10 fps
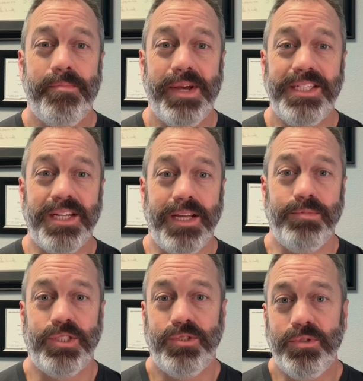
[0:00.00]
bedtime
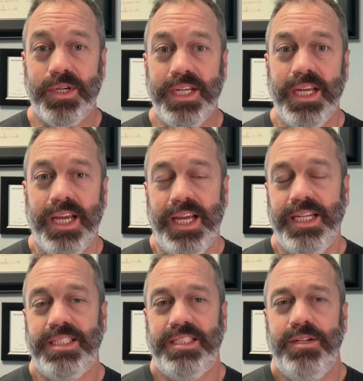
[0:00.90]
story. And
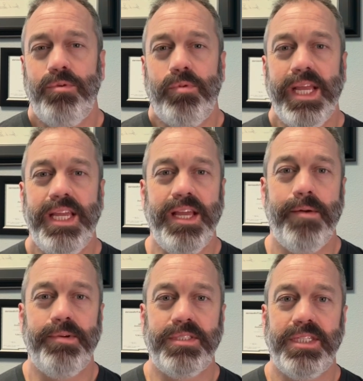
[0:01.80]
instead of waking
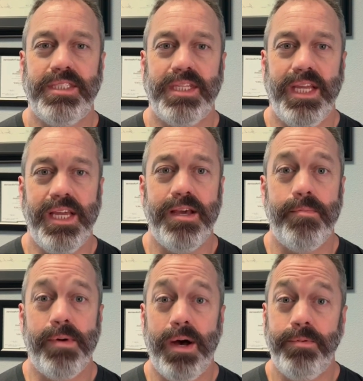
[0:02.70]
up at 6
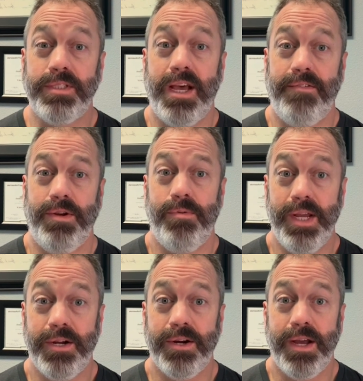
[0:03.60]
a.m., mom was having to
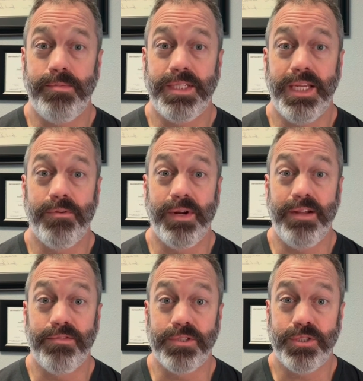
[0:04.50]
wake her up to get ready
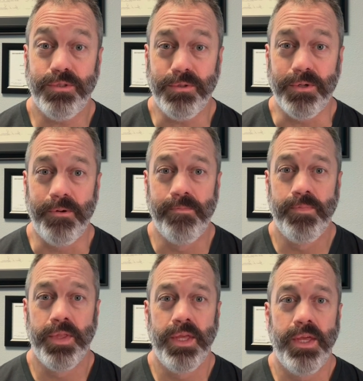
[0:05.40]
for school.
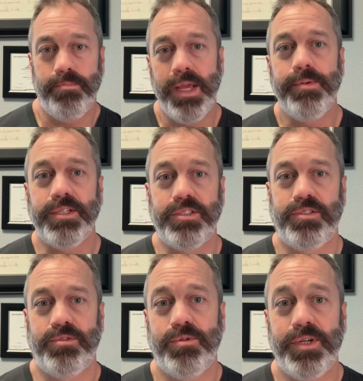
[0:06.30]
Mabel's
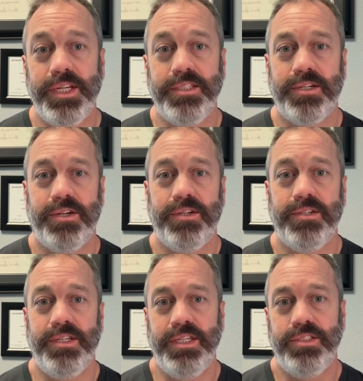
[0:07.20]
story
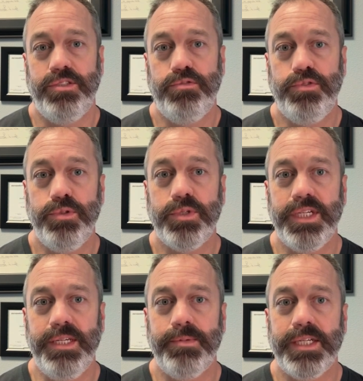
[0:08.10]
turned into fewer
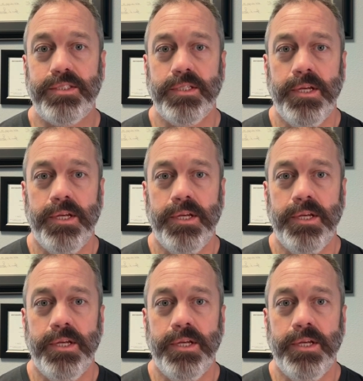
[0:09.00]
emails